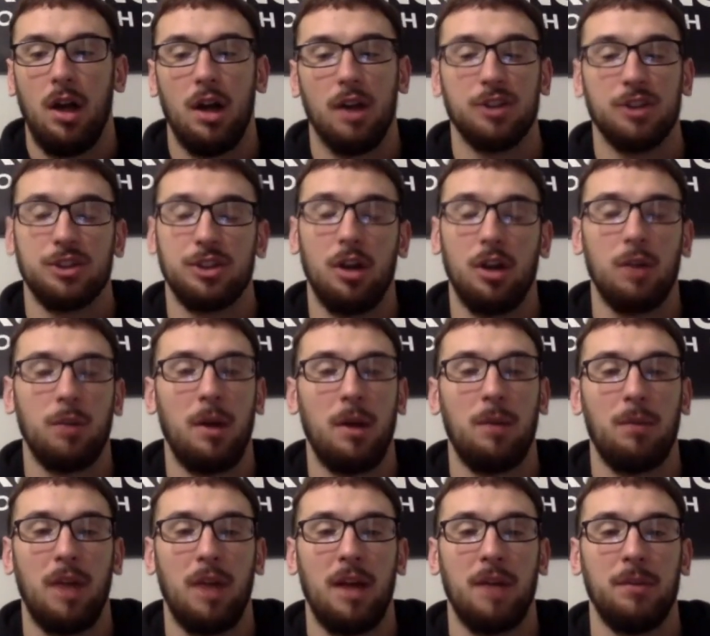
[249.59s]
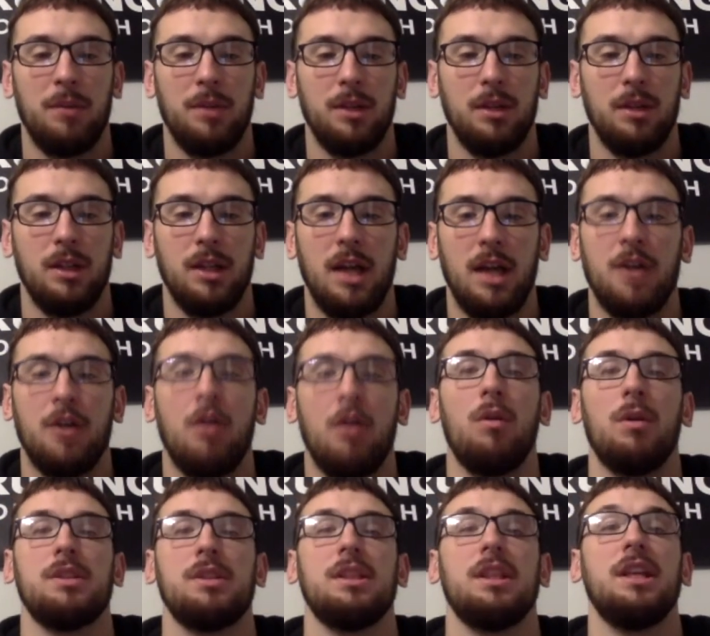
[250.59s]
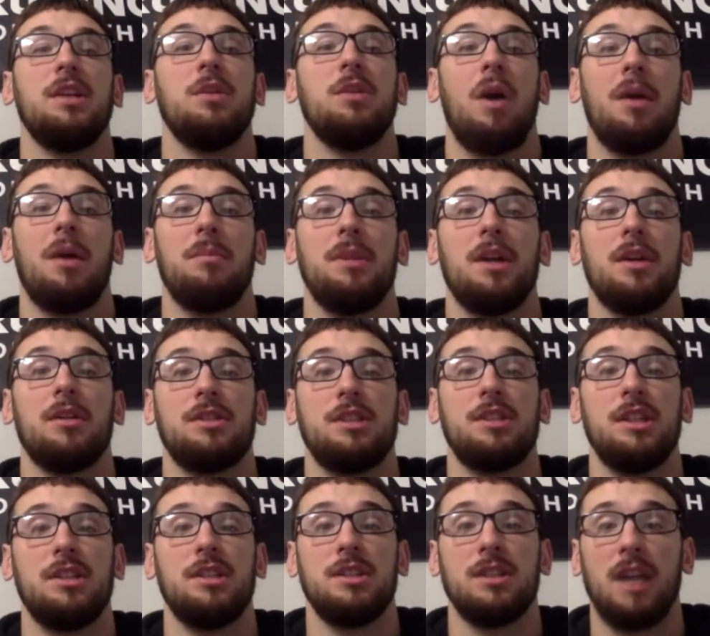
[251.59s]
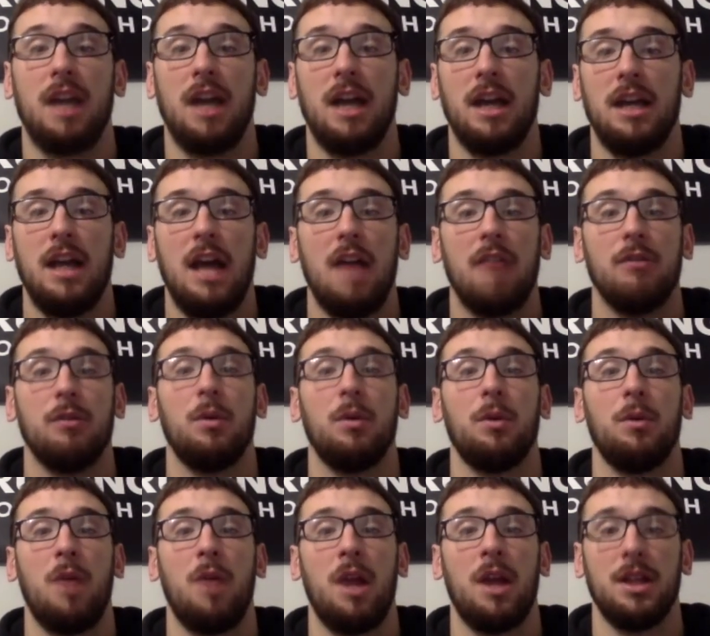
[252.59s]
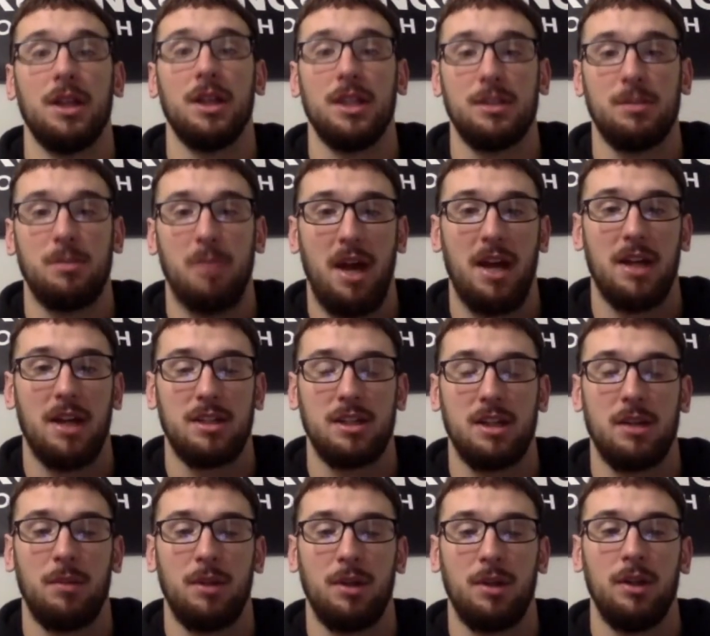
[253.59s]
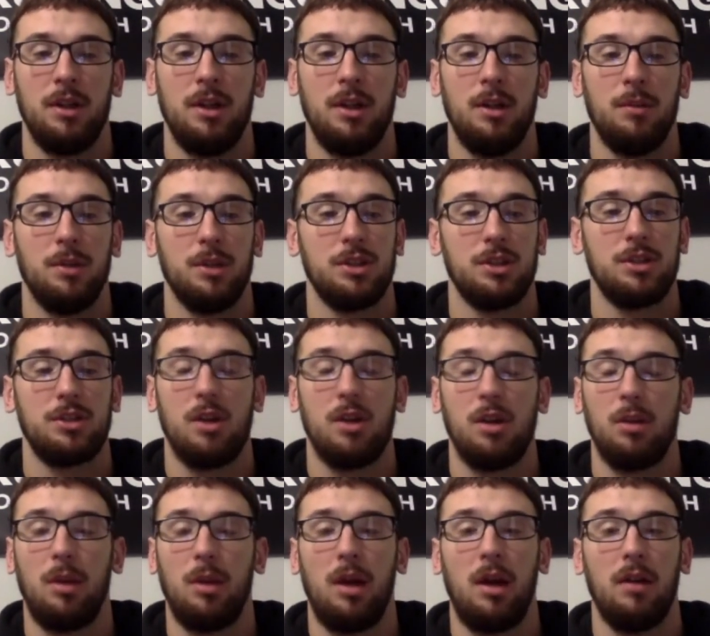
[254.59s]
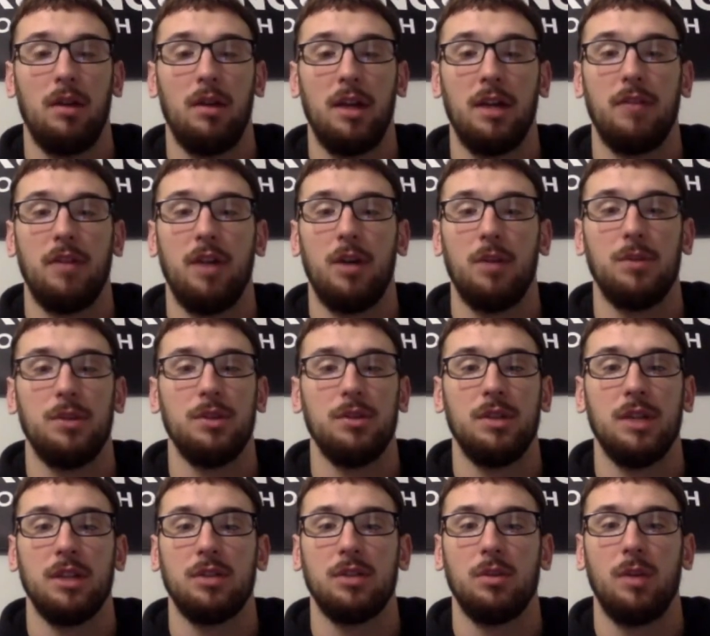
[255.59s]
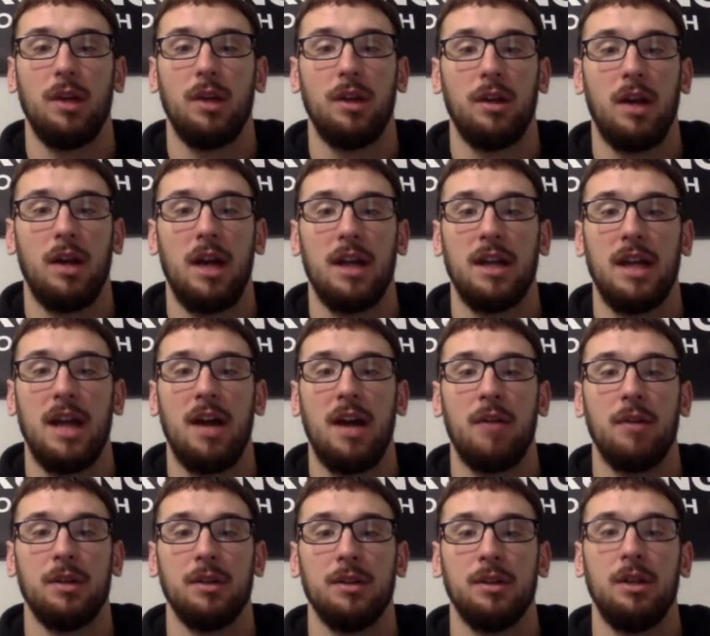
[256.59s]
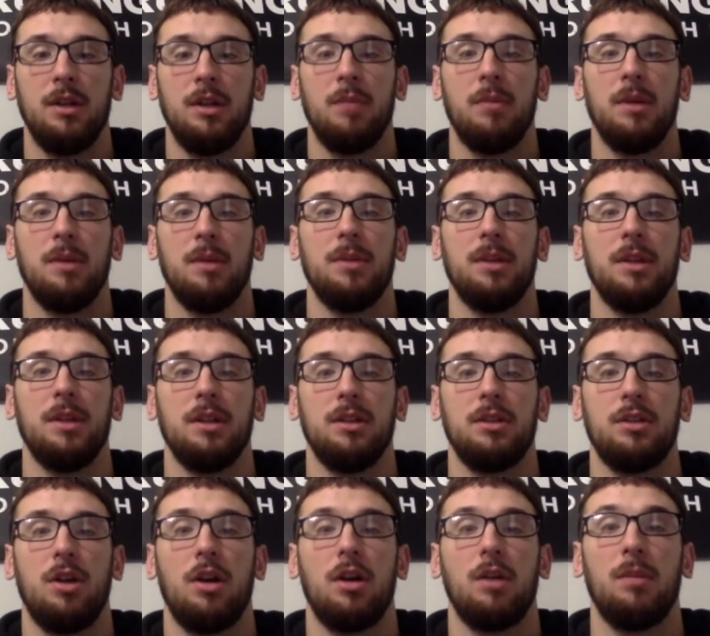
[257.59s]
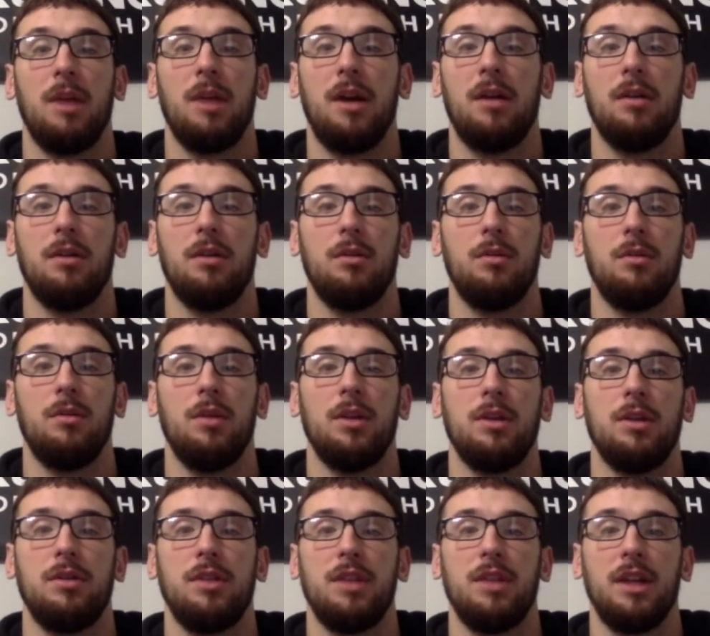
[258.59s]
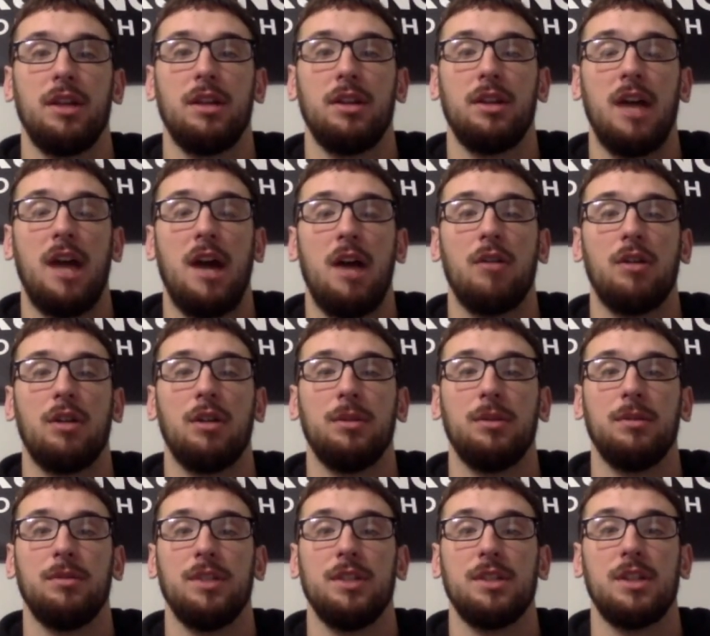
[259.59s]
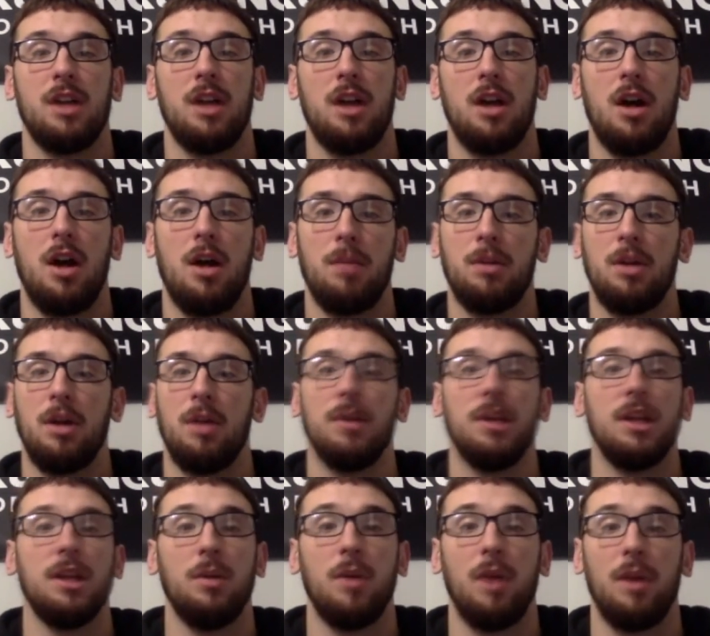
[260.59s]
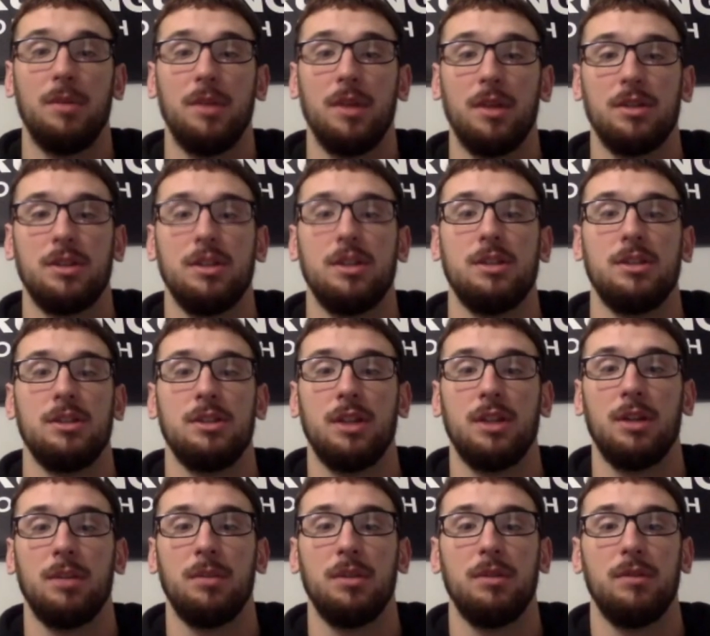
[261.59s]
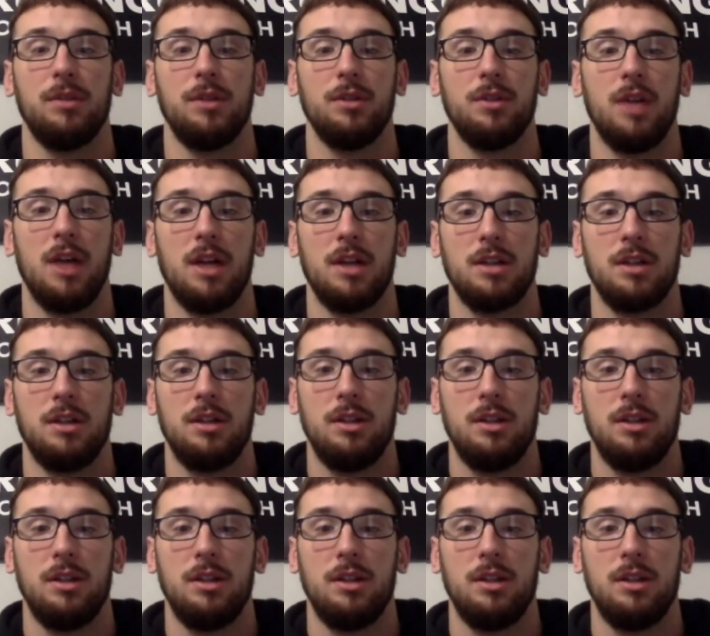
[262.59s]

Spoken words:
Just talk about Brad Beal Elite. I know it wasn't the EYBL season that everyone wanted this past summer, but just talk about how they have helped you get to where you're at now, and maybe talk about what you think the outcome of this upcoming EYBL season is going to be for you guys.